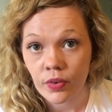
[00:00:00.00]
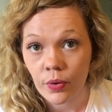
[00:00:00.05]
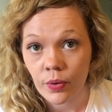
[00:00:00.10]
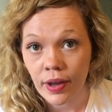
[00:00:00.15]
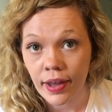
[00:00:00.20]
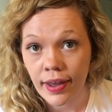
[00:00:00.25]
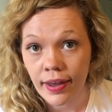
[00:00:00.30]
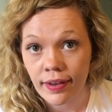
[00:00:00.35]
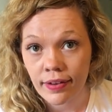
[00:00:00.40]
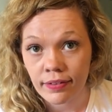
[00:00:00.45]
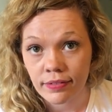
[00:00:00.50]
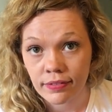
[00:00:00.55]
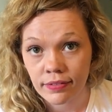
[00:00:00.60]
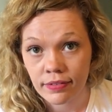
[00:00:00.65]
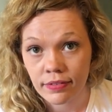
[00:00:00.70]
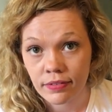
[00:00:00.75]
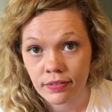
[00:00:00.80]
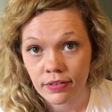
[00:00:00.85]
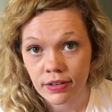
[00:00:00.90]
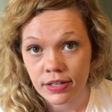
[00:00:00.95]
okay?
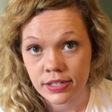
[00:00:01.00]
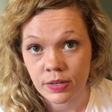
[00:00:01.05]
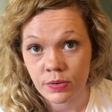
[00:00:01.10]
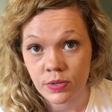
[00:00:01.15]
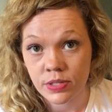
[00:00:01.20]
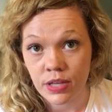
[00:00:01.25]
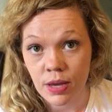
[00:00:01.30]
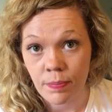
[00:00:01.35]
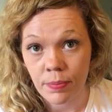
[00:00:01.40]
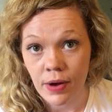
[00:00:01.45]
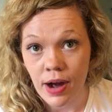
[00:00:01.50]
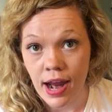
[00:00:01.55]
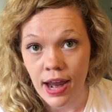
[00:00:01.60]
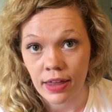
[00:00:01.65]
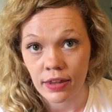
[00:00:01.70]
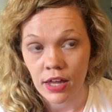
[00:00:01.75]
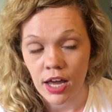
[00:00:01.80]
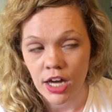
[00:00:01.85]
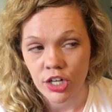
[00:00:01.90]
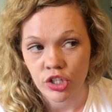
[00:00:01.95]
Because it was
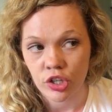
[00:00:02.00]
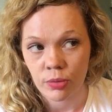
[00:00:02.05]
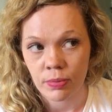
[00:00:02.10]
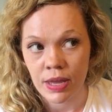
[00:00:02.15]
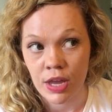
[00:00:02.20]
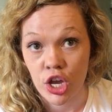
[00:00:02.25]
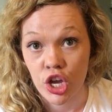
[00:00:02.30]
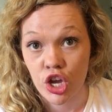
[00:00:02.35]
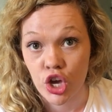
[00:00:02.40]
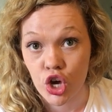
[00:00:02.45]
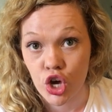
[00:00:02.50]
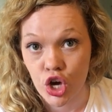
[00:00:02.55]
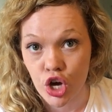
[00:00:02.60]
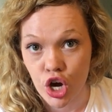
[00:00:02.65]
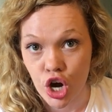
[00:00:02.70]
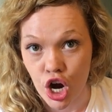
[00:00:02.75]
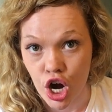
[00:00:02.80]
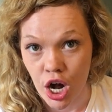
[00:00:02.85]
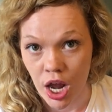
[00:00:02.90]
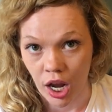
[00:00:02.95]
upright, logical, being
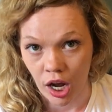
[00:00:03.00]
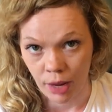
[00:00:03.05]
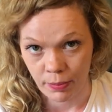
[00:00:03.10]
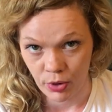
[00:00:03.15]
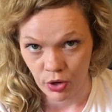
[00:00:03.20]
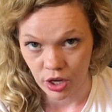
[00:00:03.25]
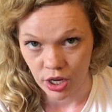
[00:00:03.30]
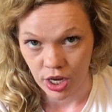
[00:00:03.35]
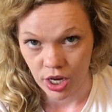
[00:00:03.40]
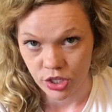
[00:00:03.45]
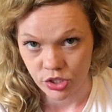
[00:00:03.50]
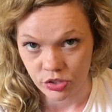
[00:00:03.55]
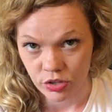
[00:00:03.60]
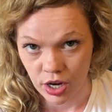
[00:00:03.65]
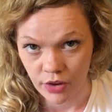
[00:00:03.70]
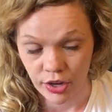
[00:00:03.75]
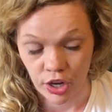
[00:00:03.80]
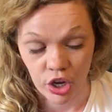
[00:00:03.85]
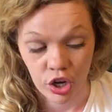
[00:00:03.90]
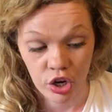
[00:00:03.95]
good at communication,
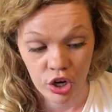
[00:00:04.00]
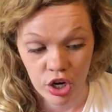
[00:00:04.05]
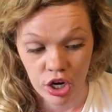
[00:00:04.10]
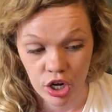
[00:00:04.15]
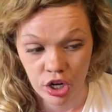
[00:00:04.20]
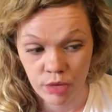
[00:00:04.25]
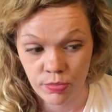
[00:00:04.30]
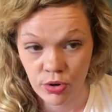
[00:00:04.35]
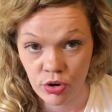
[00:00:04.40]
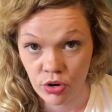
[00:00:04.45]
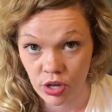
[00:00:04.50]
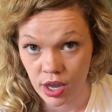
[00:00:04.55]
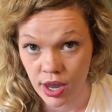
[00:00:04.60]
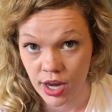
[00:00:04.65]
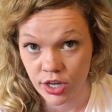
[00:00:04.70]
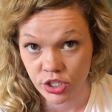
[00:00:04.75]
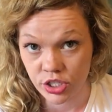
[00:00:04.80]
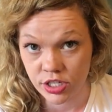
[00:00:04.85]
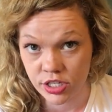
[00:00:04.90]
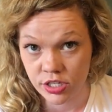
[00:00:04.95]
right? Like good
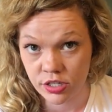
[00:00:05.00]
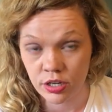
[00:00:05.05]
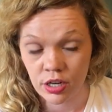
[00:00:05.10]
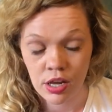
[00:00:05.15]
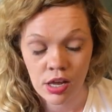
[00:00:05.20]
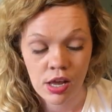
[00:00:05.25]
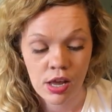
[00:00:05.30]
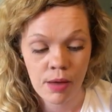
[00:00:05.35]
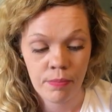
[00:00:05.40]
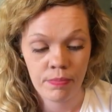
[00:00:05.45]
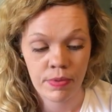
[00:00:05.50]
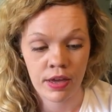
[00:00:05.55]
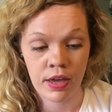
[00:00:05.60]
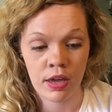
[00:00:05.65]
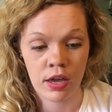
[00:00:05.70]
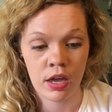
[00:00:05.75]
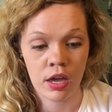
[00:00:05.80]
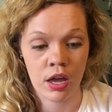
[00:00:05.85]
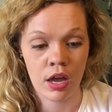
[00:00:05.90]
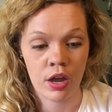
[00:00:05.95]
communication,
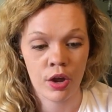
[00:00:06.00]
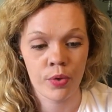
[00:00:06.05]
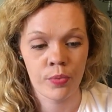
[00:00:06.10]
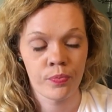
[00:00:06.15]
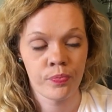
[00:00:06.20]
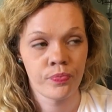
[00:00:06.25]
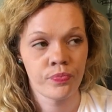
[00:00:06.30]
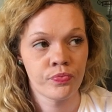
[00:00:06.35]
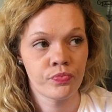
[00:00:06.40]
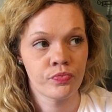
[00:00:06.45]
coming